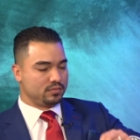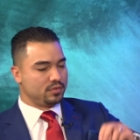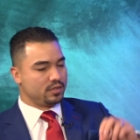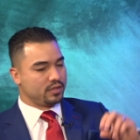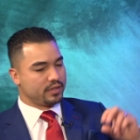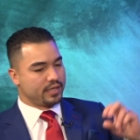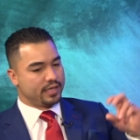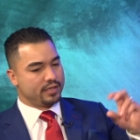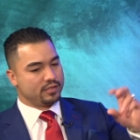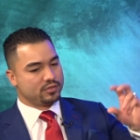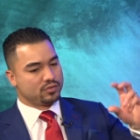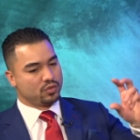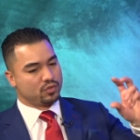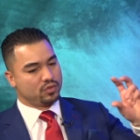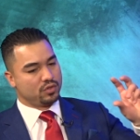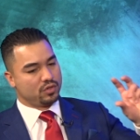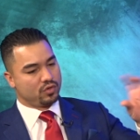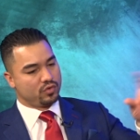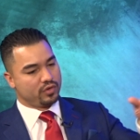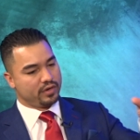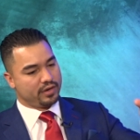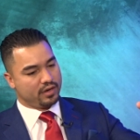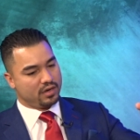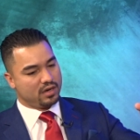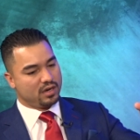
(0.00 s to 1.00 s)
Okay, so go to
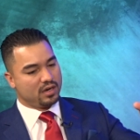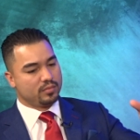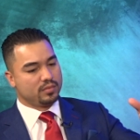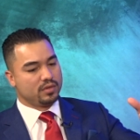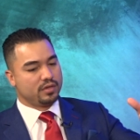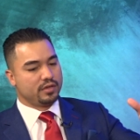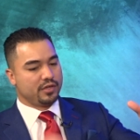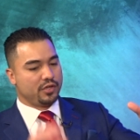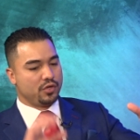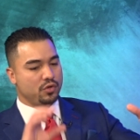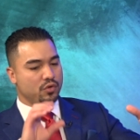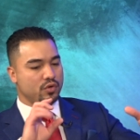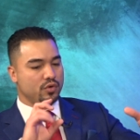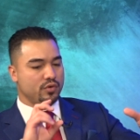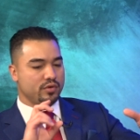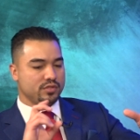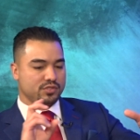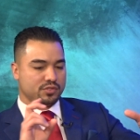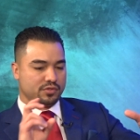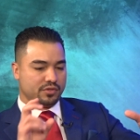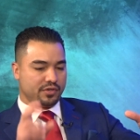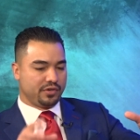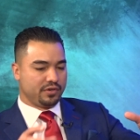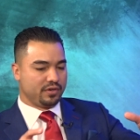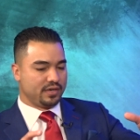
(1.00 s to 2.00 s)
Credit Karma, you'll go
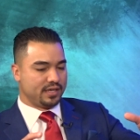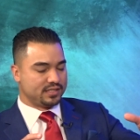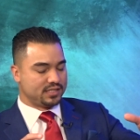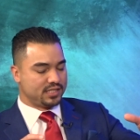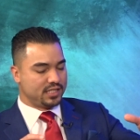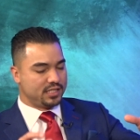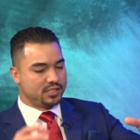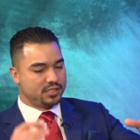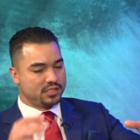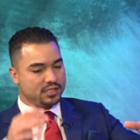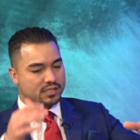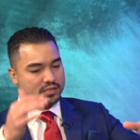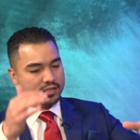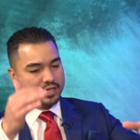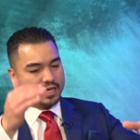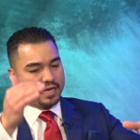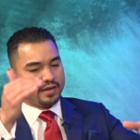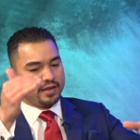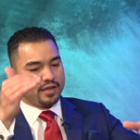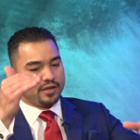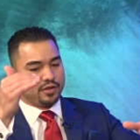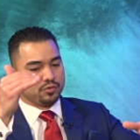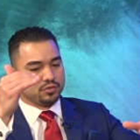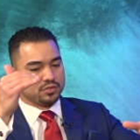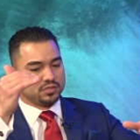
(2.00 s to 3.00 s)
into utilization,
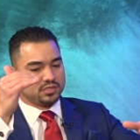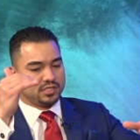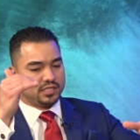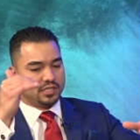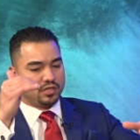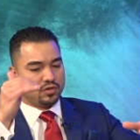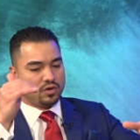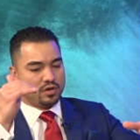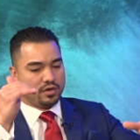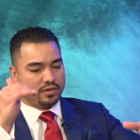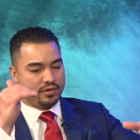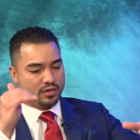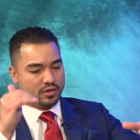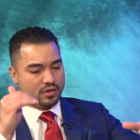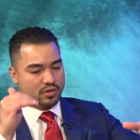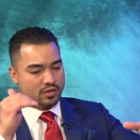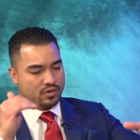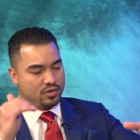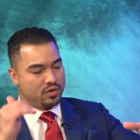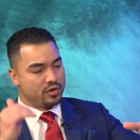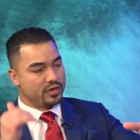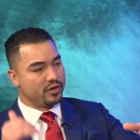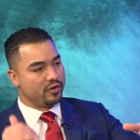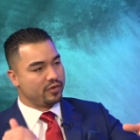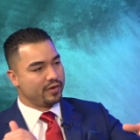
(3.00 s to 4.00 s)
and then you'll see all
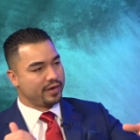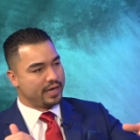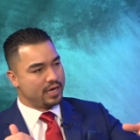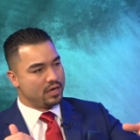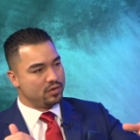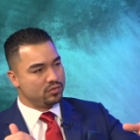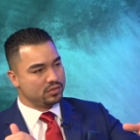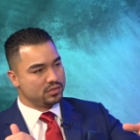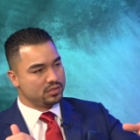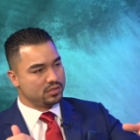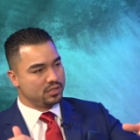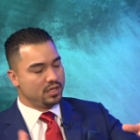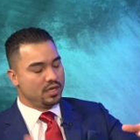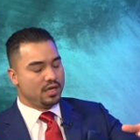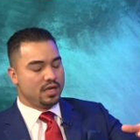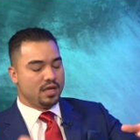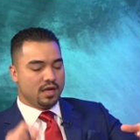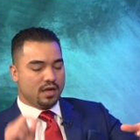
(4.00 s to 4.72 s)
your accounts.